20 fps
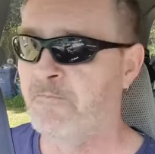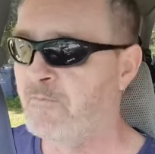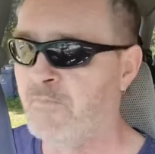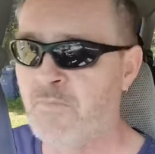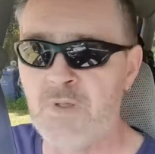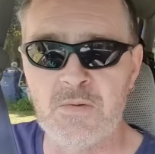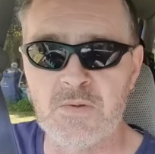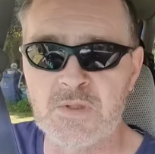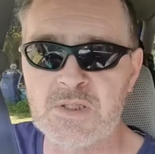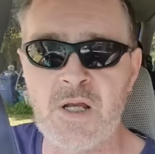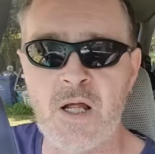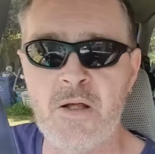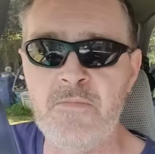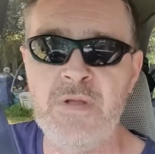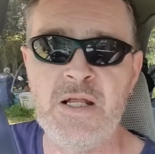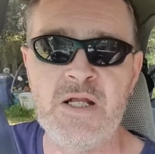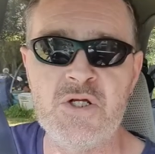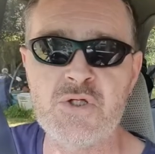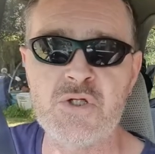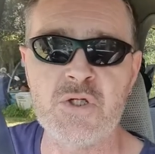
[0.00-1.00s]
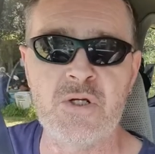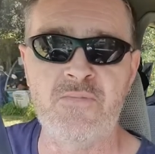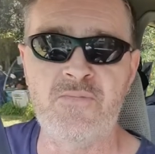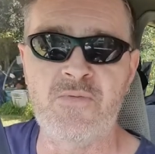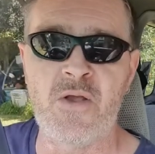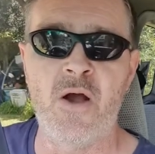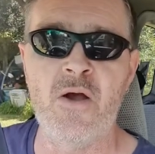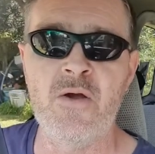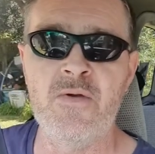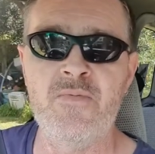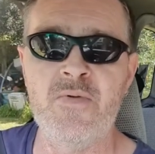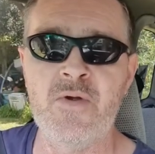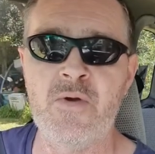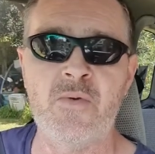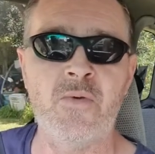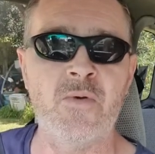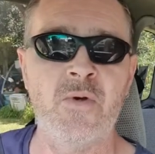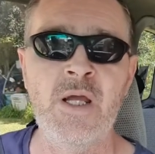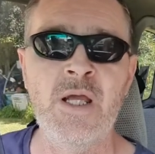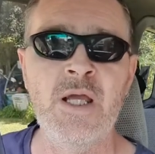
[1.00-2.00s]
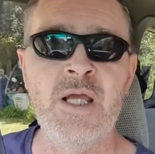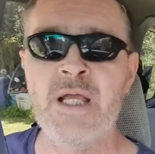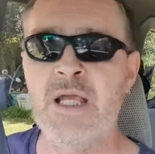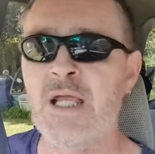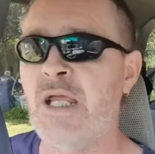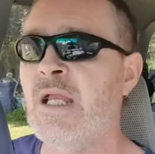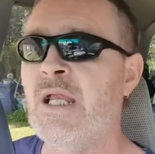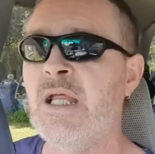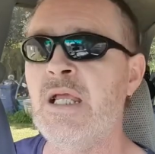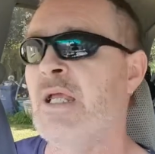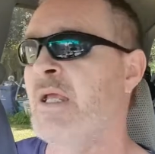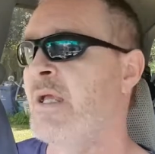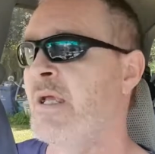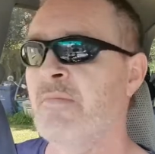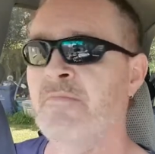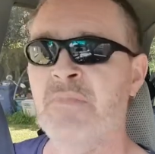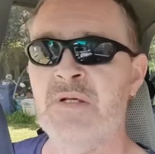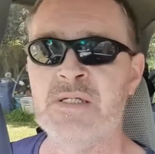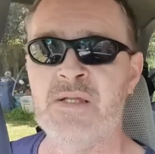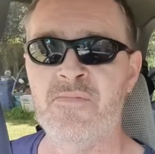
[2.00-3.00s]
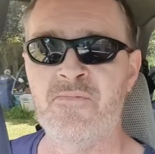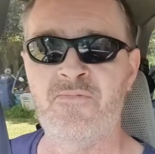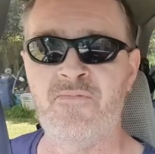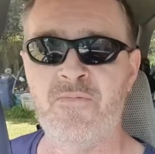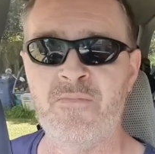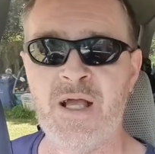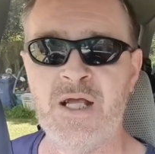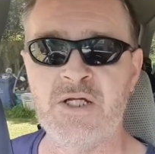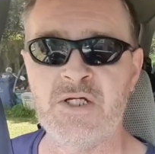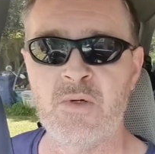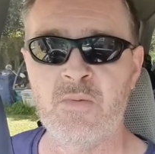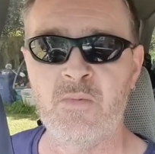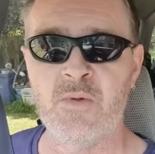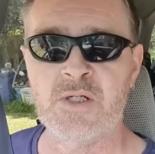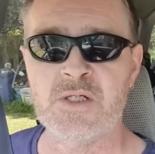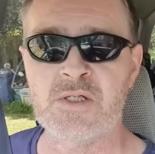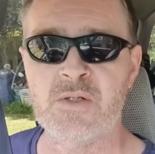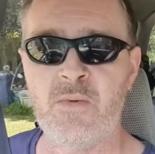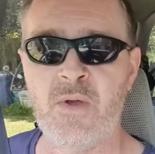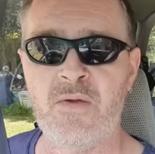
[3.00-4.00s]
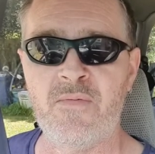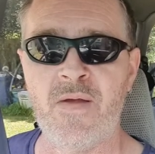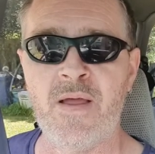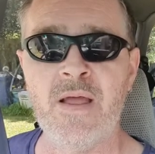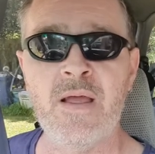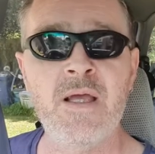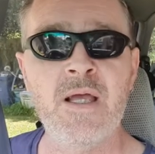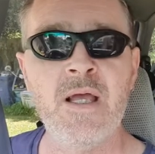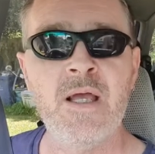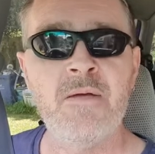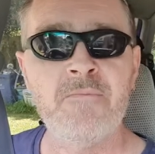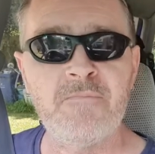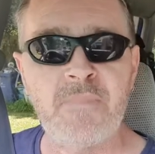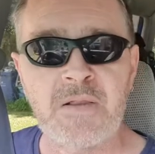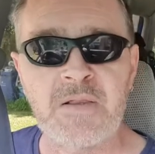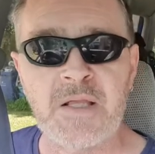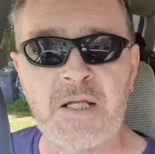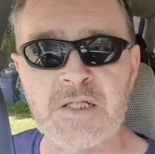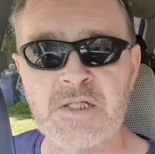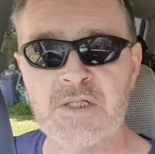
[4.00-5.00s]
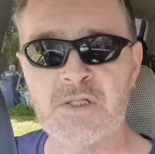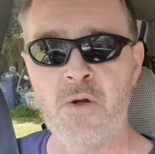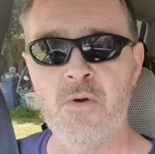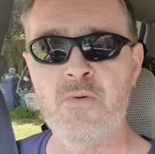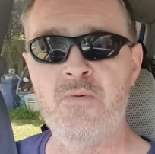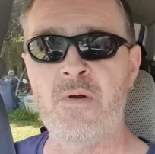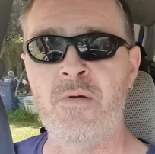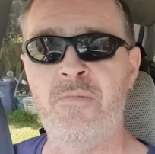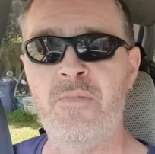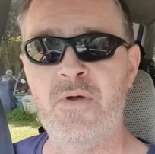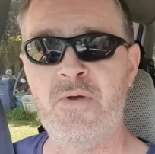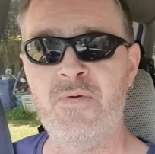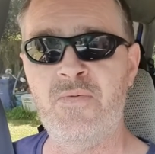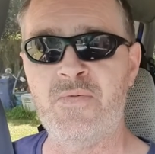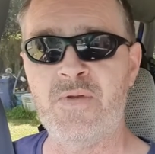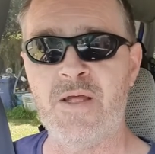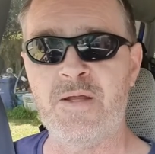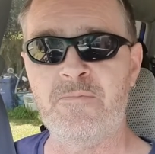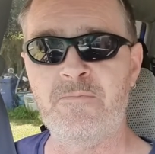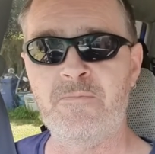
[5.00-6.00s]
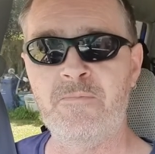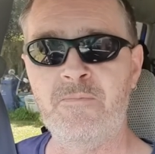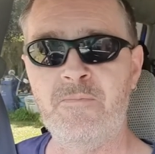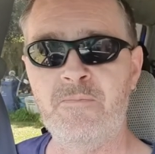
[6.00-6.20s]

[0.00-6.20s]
There was no mention of COVID or any misinformation whatsoever, but they still removed it.